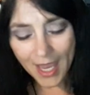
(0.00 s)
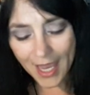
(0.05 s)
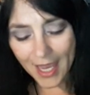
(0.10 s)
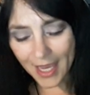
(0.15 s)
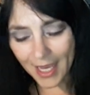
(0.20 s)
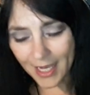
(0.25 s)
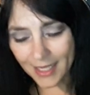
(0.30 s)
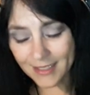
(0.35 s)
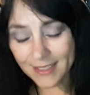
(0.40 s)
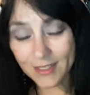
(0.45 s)

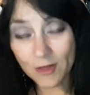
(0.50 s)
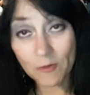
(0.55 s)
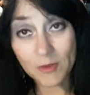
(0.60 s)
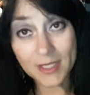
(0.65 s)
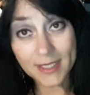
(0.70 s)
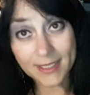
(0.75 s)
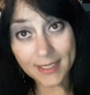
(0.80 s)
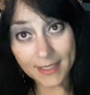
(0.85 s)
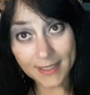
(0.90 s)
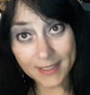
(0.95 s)
And so
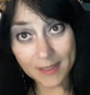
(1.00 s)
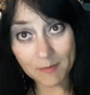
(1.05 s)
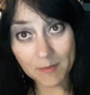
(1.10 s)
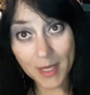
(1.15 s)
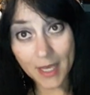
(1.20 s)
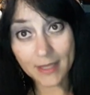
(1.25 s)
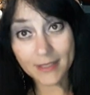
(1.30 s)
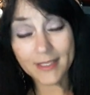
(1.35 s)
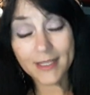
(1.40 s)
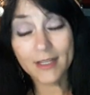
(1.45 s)
with the Six
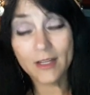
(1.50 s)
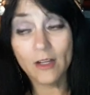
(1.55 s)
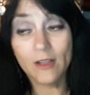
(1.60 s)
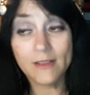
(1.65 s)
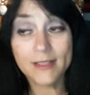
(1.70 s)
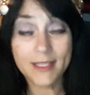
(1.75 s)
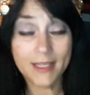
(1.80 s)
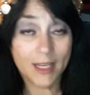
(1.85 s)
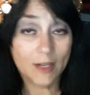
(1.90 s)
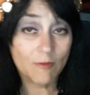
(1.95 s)
of
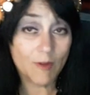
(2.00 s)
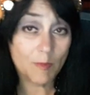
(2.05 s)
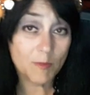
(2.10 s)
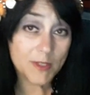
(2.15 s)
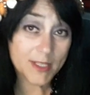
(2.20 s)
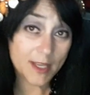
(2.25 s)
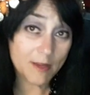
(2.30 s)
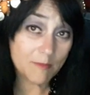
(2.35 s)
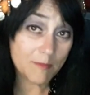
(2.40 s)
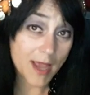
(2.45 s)
Pentacles, it can
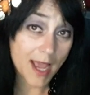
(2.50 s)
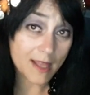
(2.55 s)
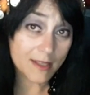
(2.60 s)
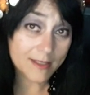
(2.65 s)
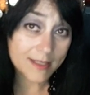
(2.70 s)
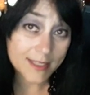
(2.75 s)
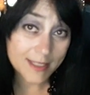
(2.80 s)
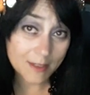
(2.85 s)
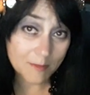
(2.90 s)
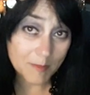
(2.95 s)
represent
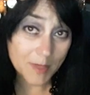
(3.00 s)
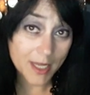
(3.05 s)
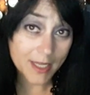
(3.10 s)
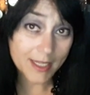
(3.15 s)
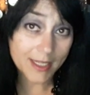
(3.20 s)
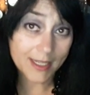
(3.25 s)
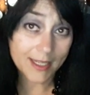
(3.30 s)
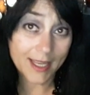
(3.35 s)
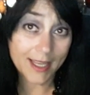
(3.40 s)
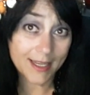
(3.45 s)
balancing money.